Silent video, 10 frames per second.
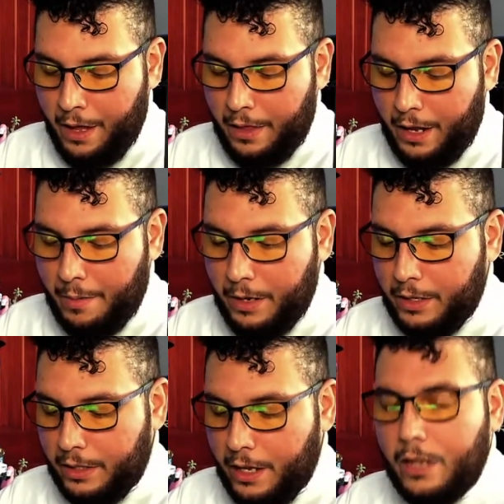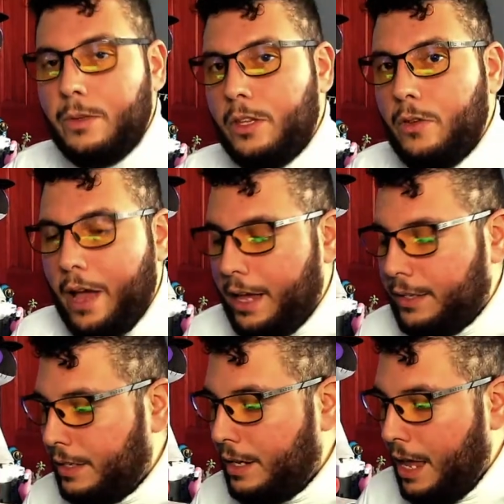that I'm going to discuss with you guys
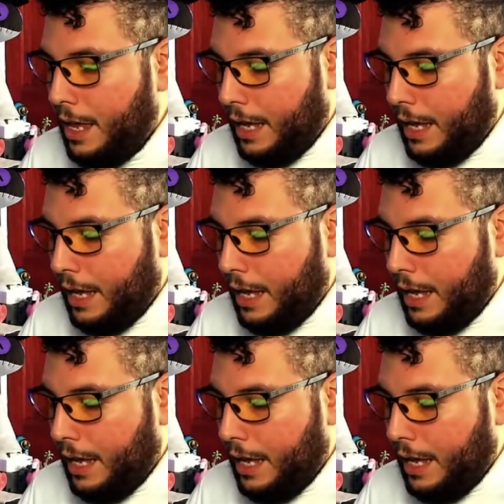and